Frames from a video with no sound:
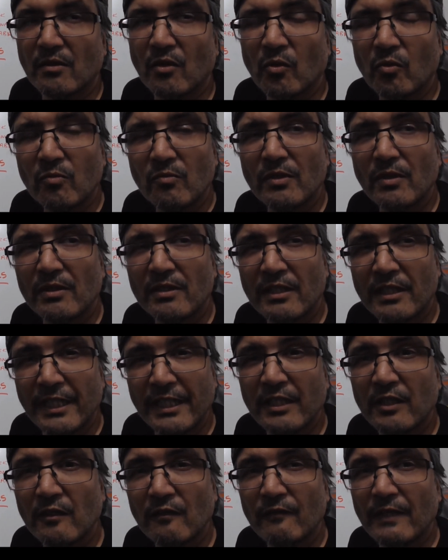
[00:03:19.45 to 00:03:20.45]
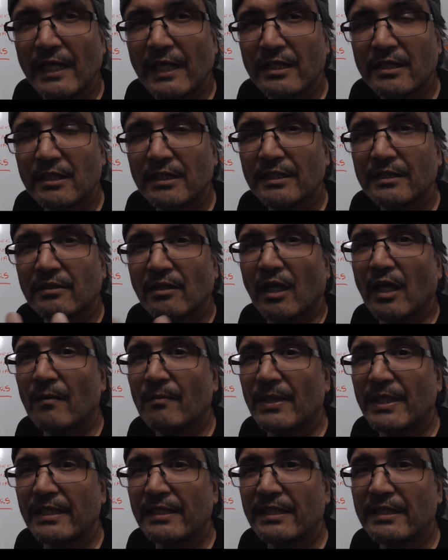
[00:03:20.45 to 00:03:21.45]
All, think of actually
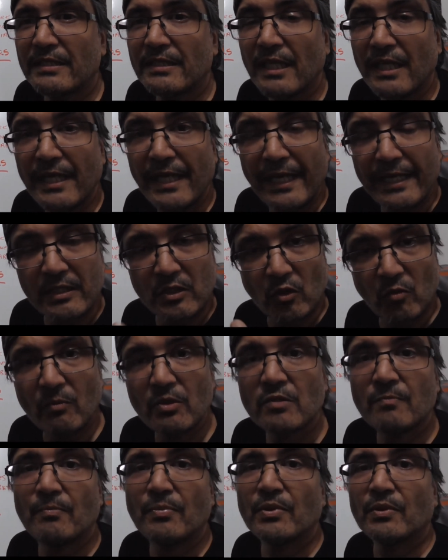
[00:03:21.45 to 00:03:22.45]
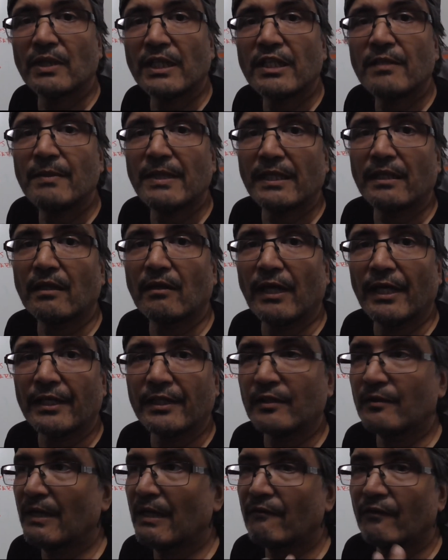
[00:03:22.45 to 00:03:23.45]
diabetes, it's almost bulimic
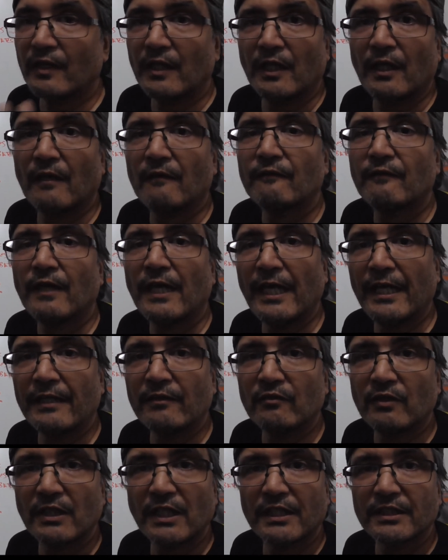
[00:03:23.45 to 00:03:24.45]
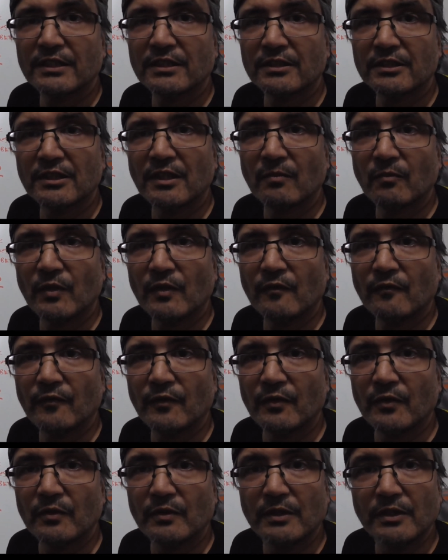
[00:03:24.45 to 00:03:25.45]
like you have a love hate relationship with
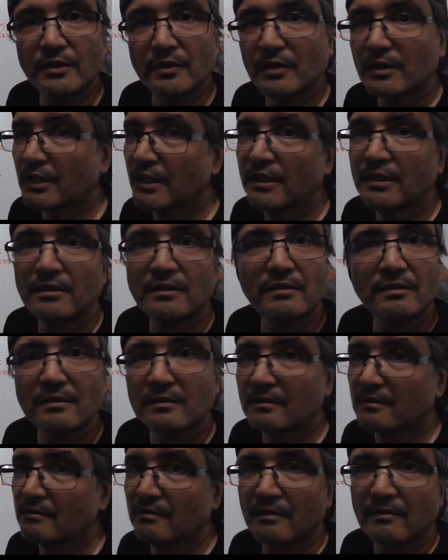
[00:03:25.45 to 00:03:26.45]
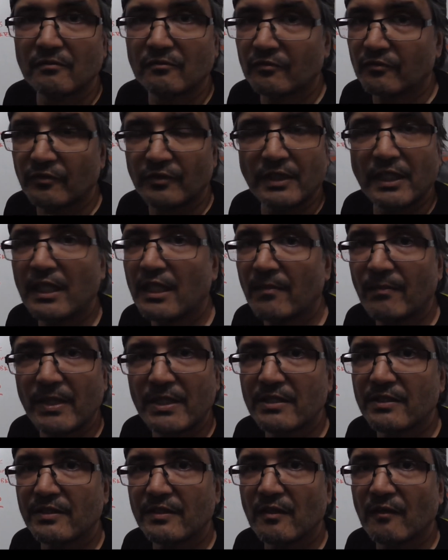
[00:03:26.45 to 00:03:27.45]
food. You can really
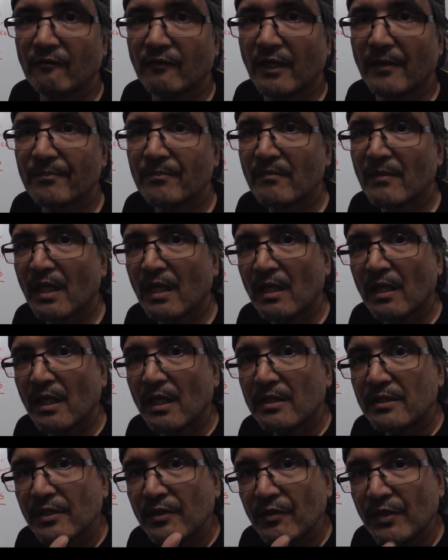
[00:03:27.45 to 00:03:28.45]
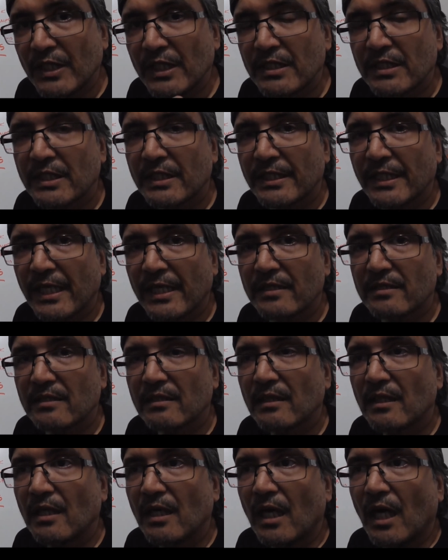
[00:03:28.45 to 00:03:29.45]
mess yourself up. So you need to get
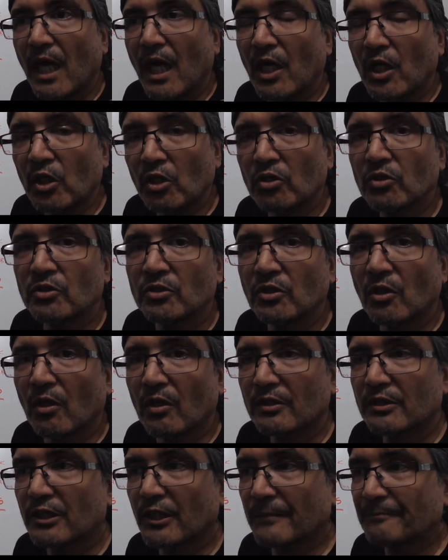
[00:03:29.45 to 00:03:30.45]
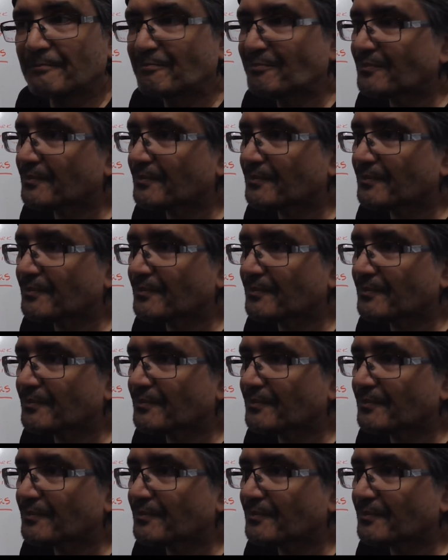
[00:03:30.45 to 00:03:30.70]
a good doctor.